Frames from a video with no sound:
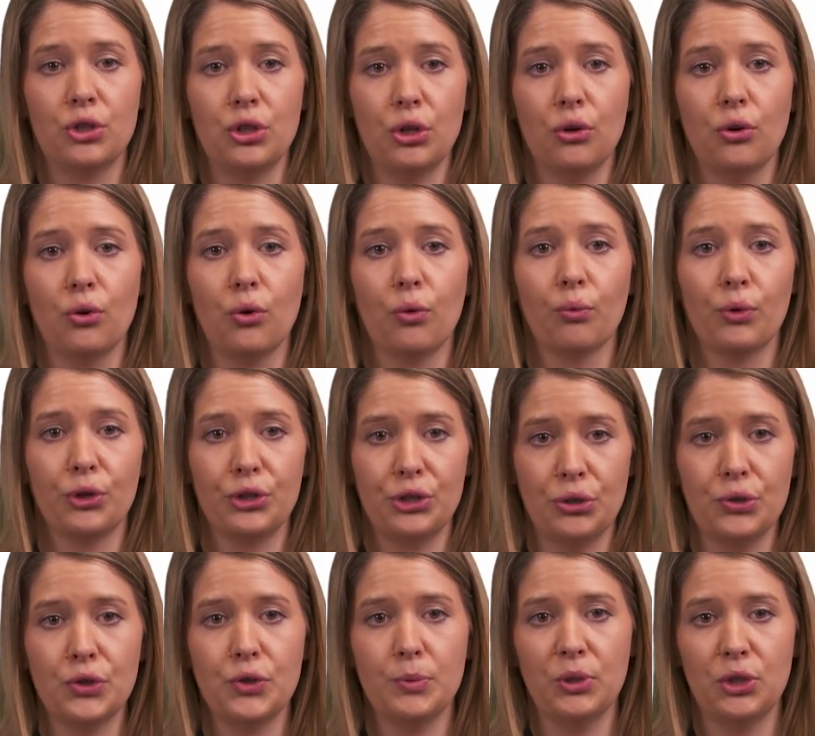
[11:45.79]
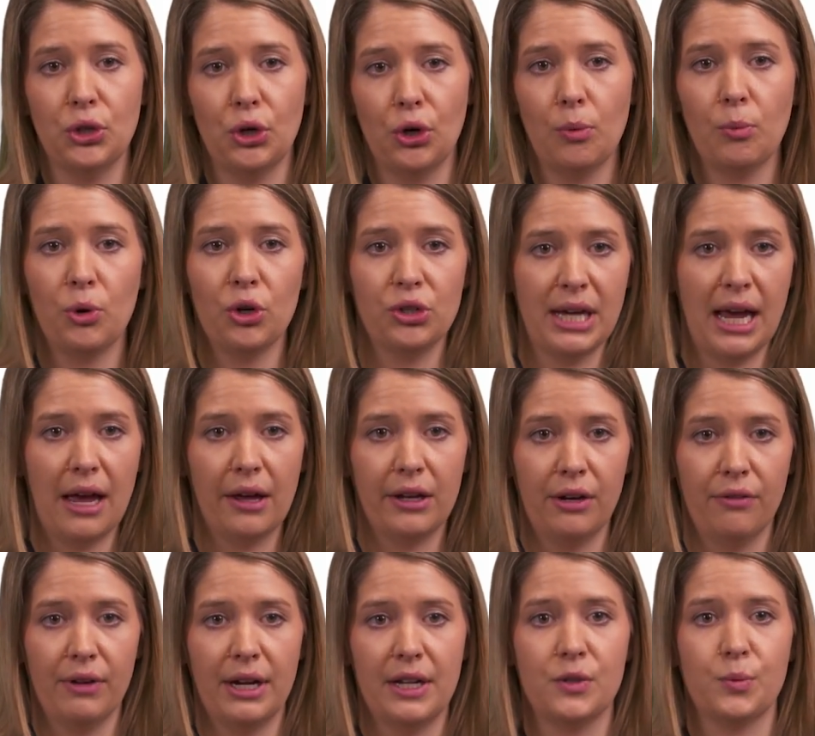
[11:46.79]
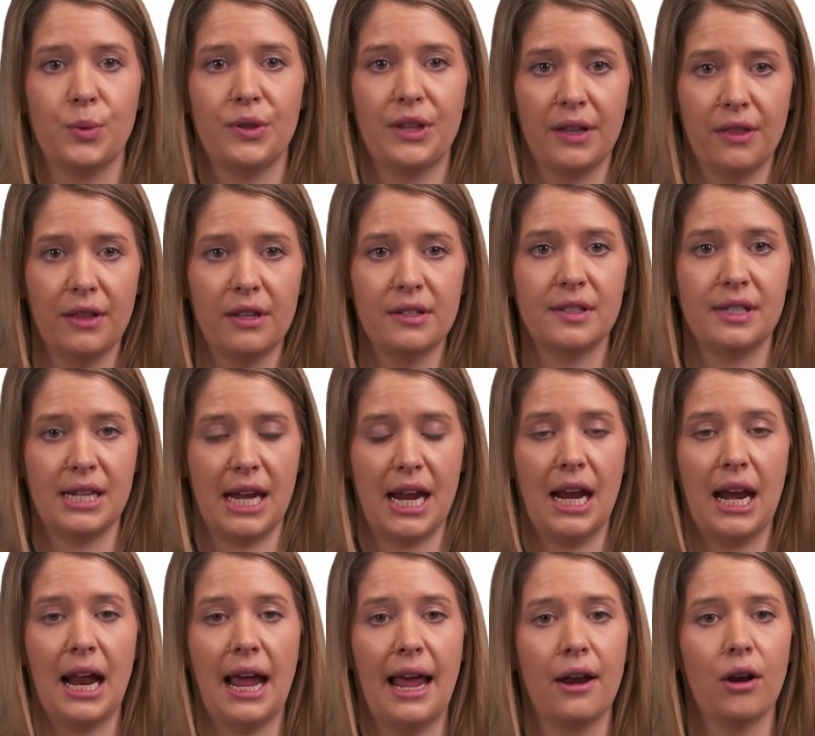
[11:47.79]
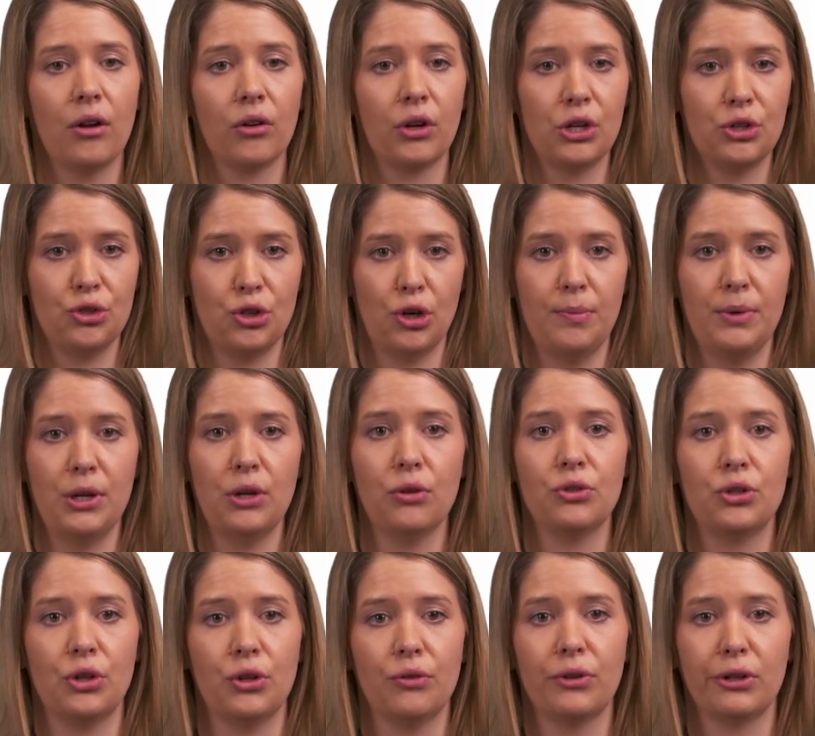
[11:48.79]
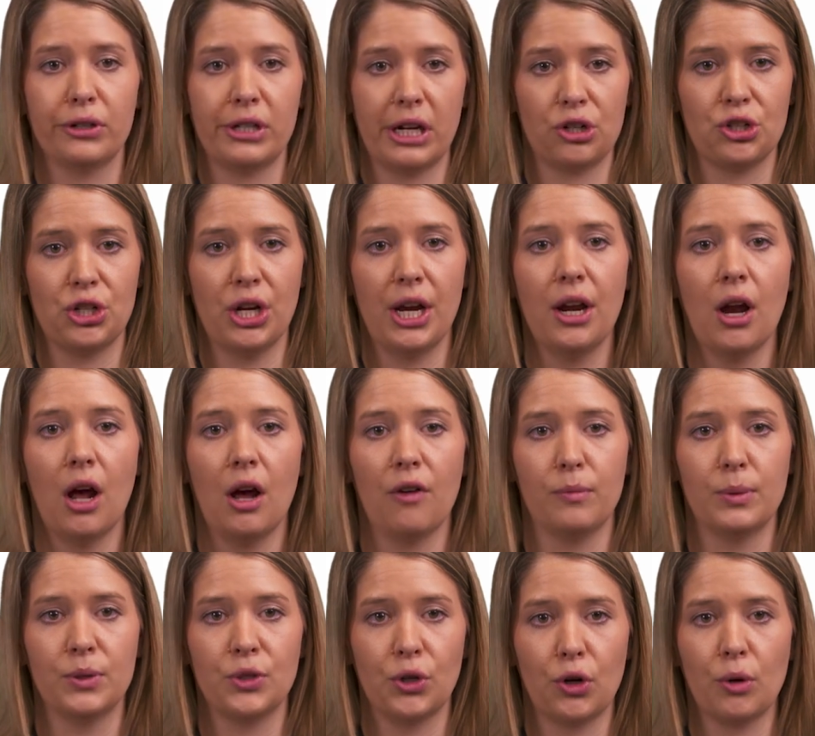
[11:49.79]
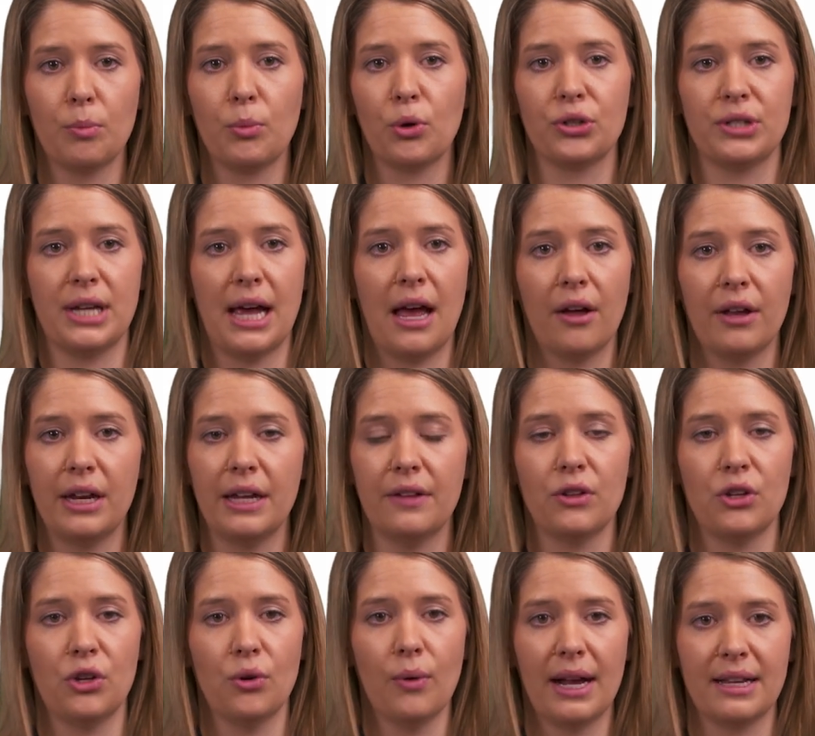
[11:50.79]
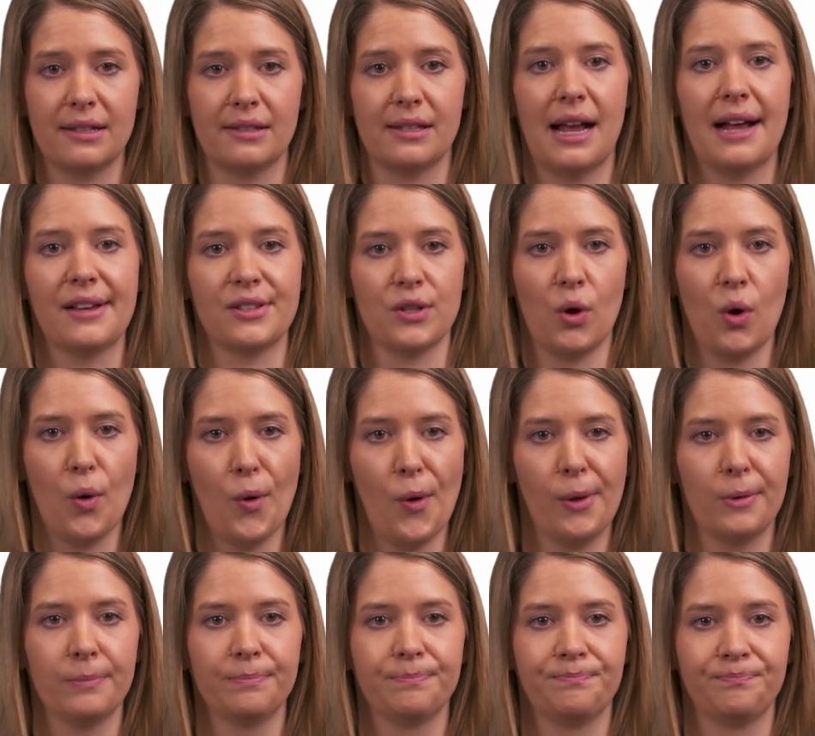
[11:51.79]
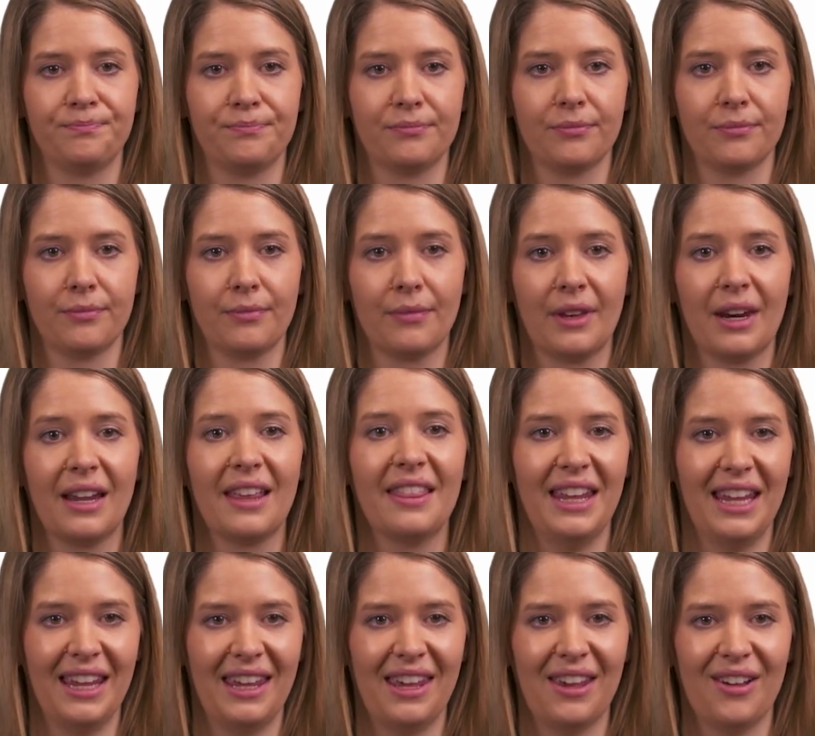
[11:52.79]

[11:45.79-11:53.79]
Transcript: to reduce maternal mortality rates within the state and contribute to the reduction of maternal mortality in the U S as a whole. Thank